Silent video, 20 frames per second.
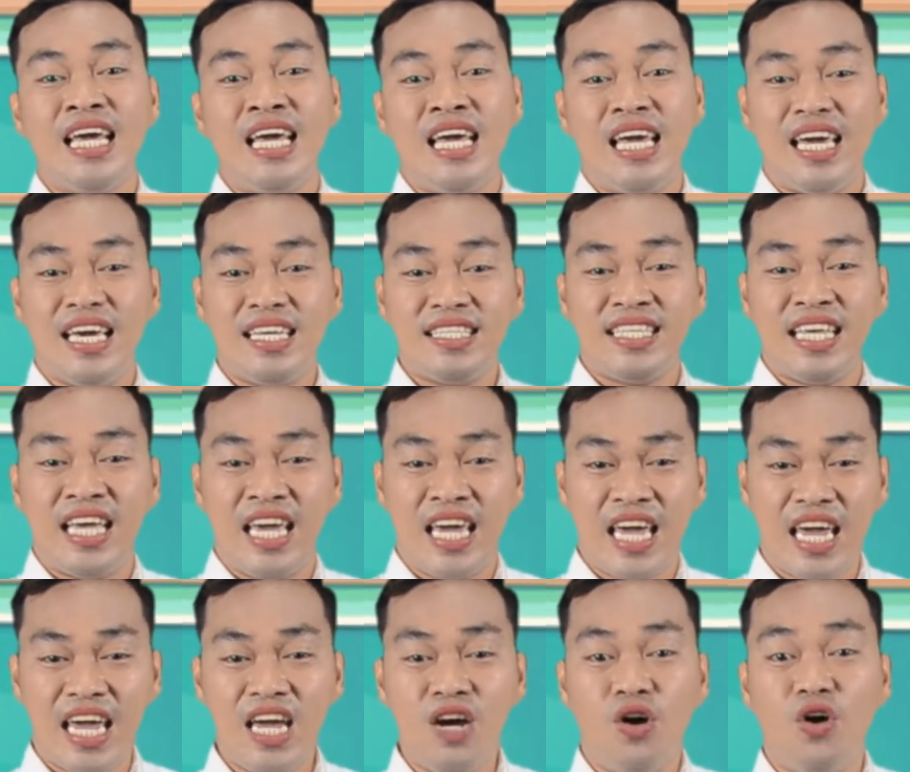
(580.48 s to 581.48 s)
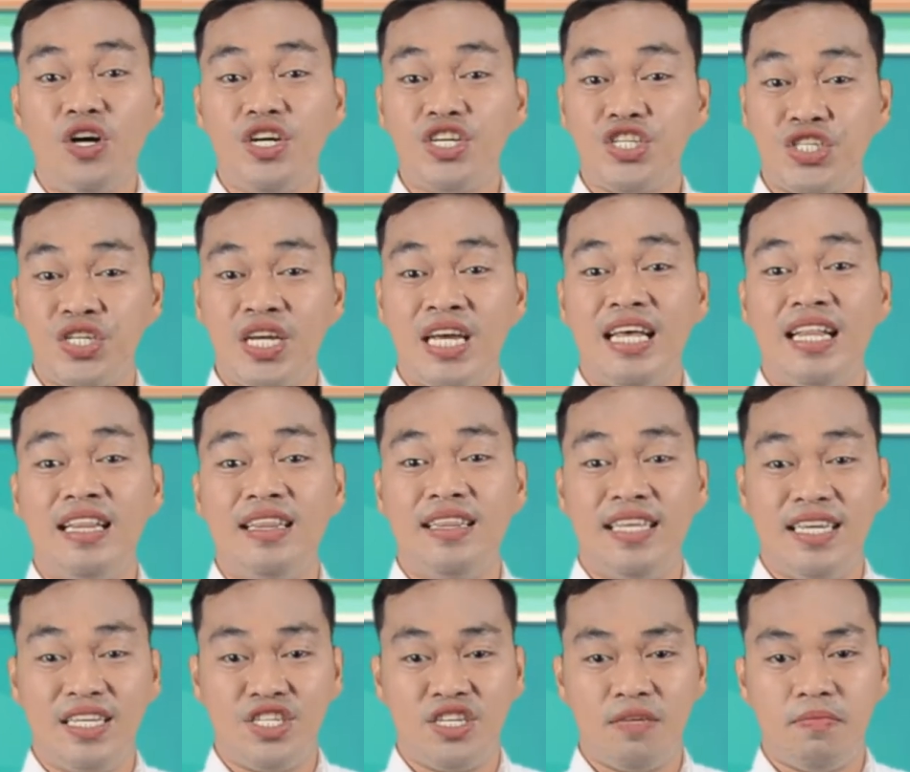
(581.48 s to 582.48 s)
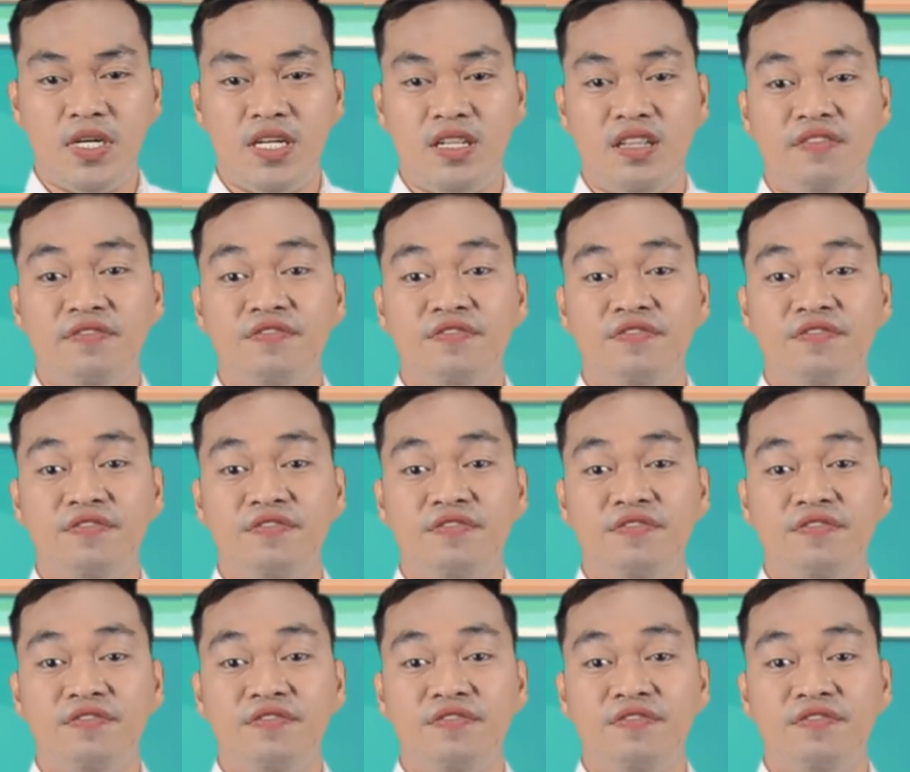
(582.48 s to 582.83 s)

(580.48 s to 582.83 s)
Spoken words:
Is he or she eligible